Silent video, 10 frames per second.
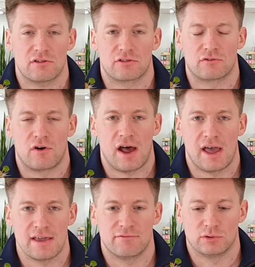to
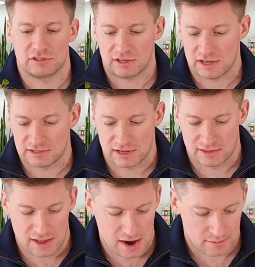thrive once it gets
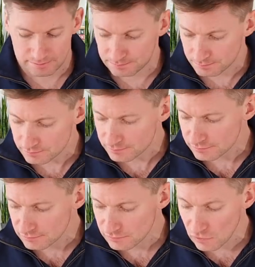in there.
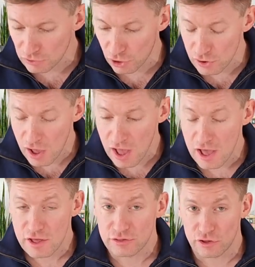Now,
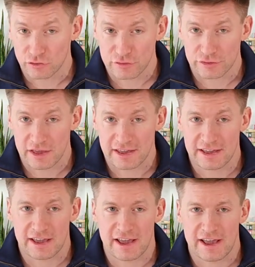the other
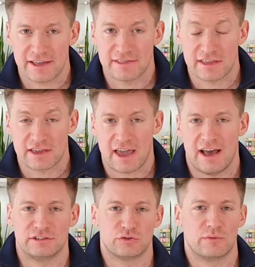thing that you
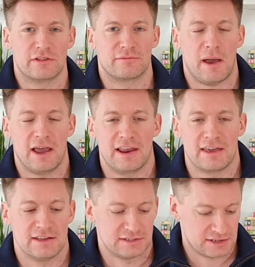can do with
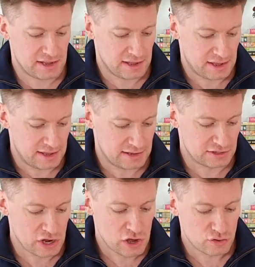Pileas
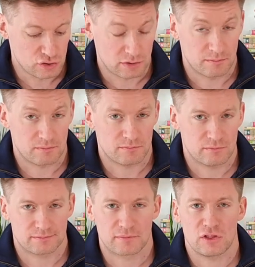is you can,
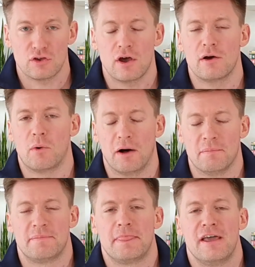
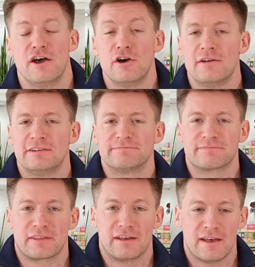well,
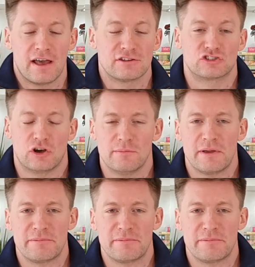some